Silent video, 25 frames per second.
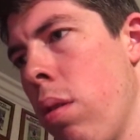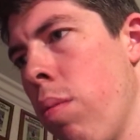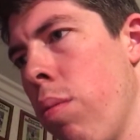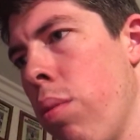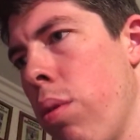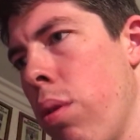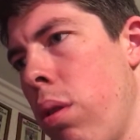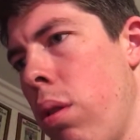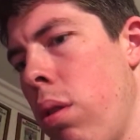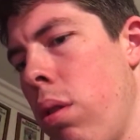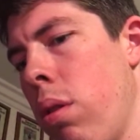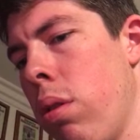
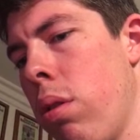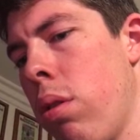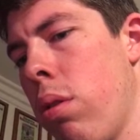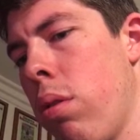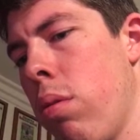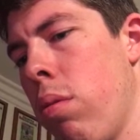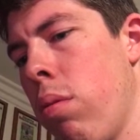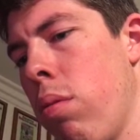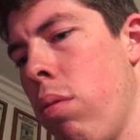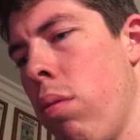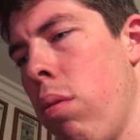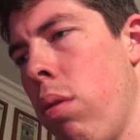Please
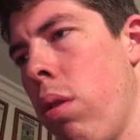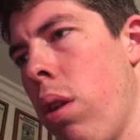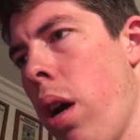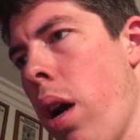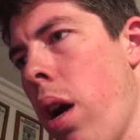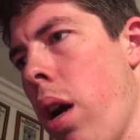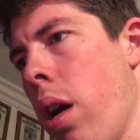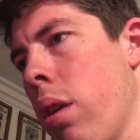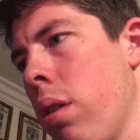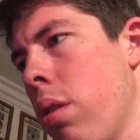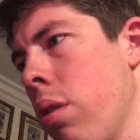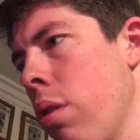do
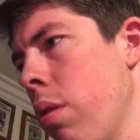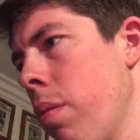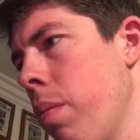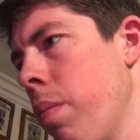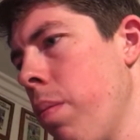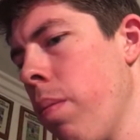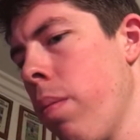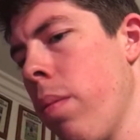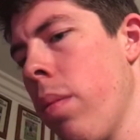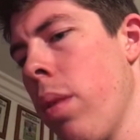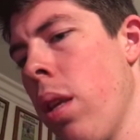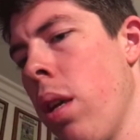not
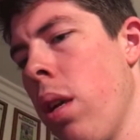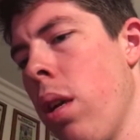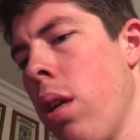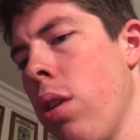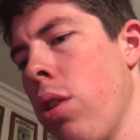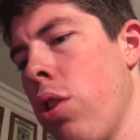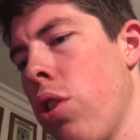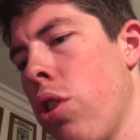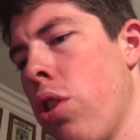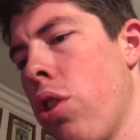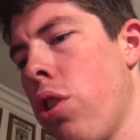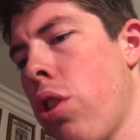
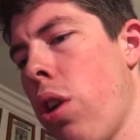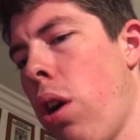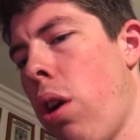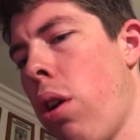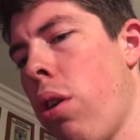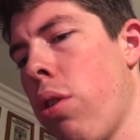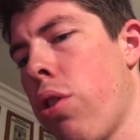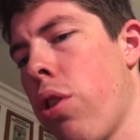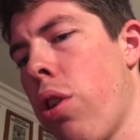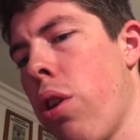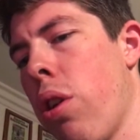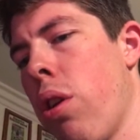
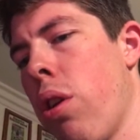start